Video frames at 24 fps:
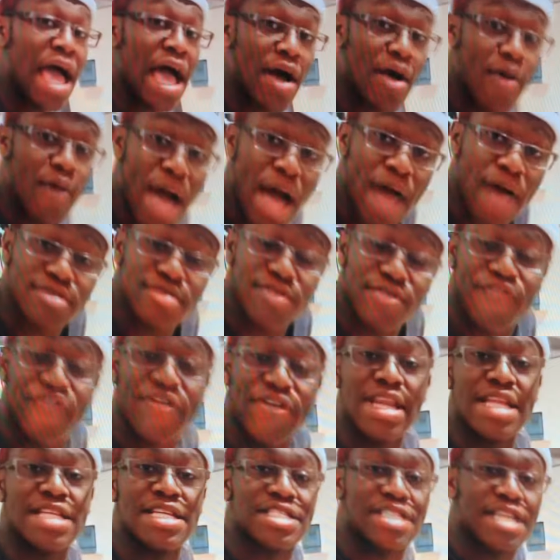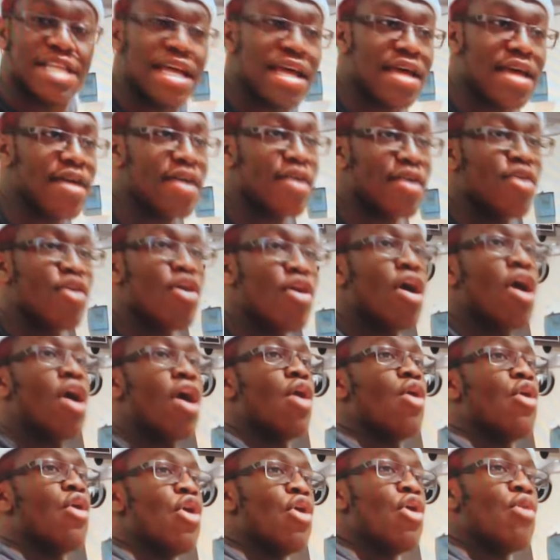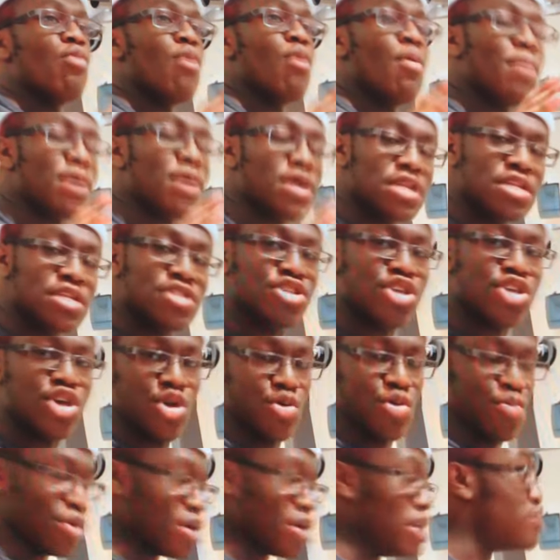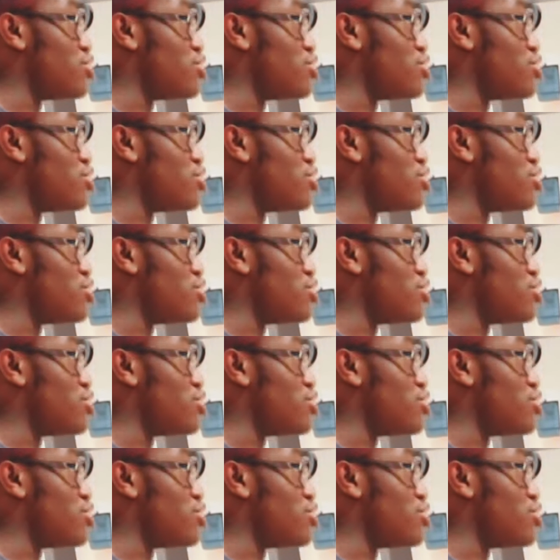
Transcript: Now, how's the finish yet? what we're going to do, we're